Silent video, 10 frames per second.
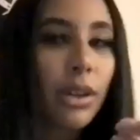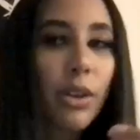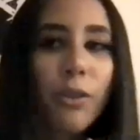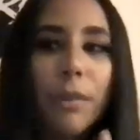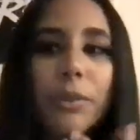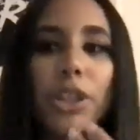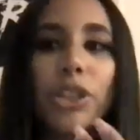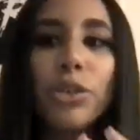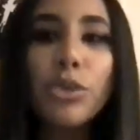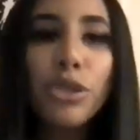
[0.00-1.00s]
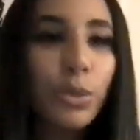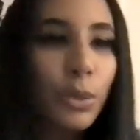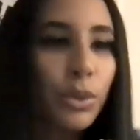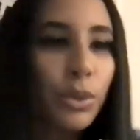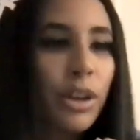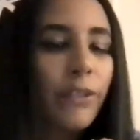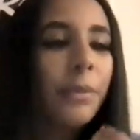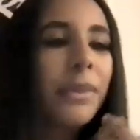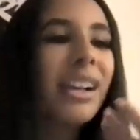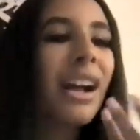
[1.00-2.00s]
from the usual,
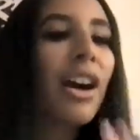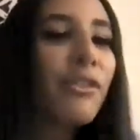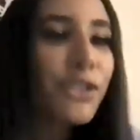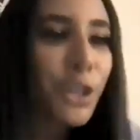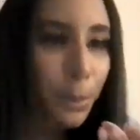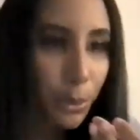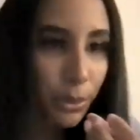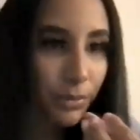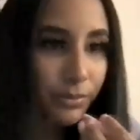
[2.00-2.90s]
from the comfortable,